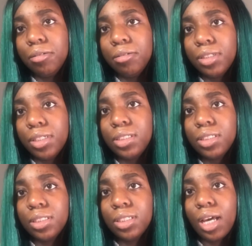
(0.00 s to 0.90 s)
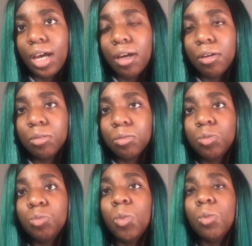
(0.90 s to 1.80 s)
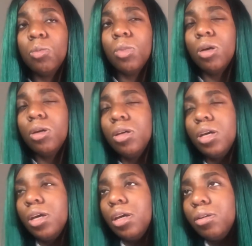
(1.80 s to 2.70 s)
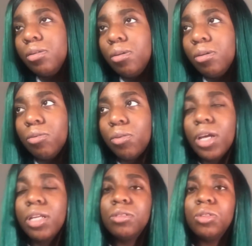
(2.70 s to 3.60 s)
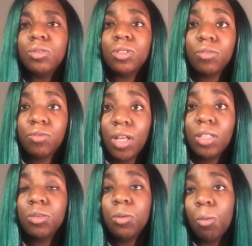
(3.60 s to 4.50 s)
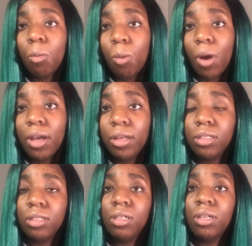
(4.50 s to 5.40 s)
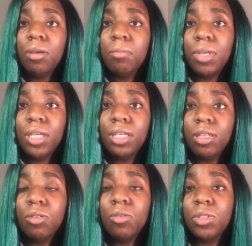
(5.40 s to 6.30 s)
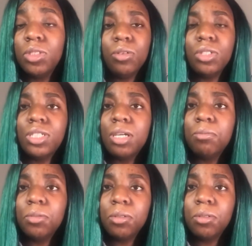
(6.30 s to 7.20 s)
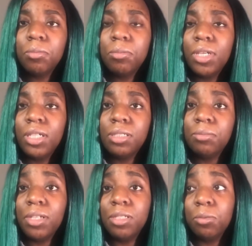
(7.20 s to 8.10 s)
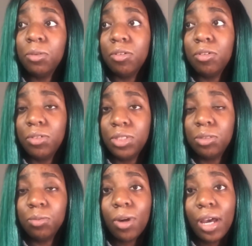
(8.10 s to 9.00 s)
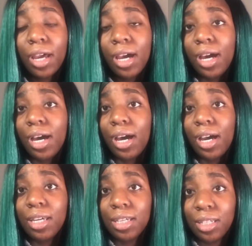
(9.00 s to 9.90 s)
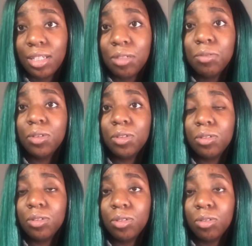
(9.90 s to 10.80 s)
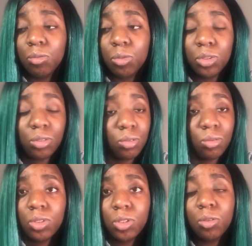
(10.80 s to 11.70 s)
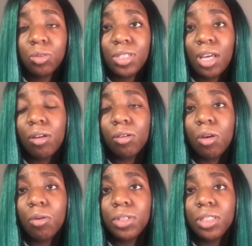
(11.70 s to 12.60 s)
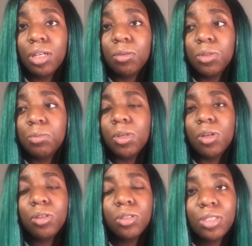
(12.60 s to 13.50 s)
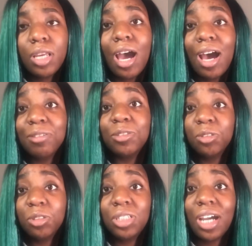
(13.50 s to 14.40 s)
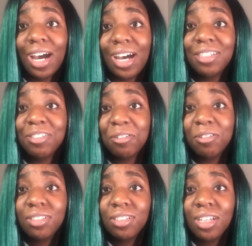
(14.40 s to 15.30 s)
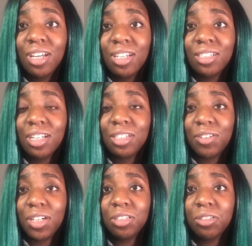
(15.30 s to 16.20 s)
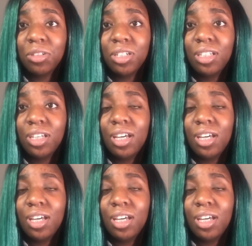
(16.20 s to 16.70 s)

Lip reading: this is how a variety of students have felt while being at university. For example, BSMS, one of the reasons why I even was, set on going there was because they have such a high student satisfaction rate.